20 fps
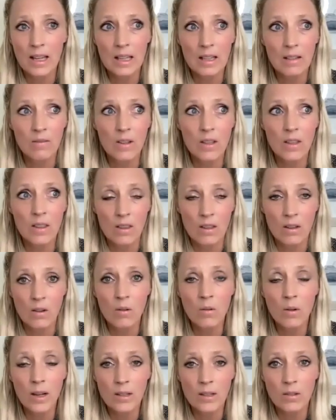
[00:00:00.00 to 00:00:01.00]
even
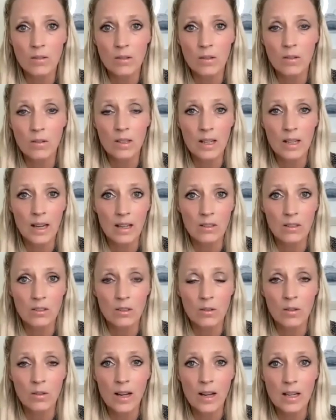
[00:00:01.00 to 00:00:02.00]
though I don't know the
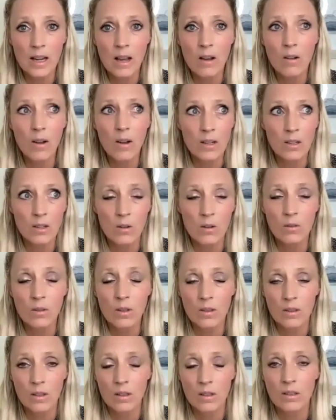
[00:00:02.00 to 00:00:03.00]
answer right now, I know
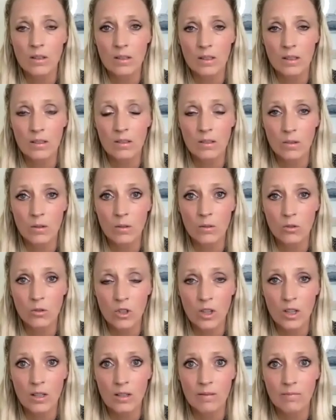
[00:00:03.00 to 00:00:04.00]
that there is a
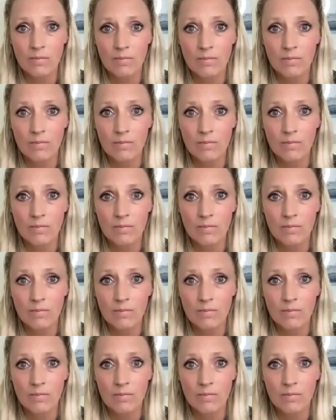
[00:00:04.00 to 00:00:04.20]
solution.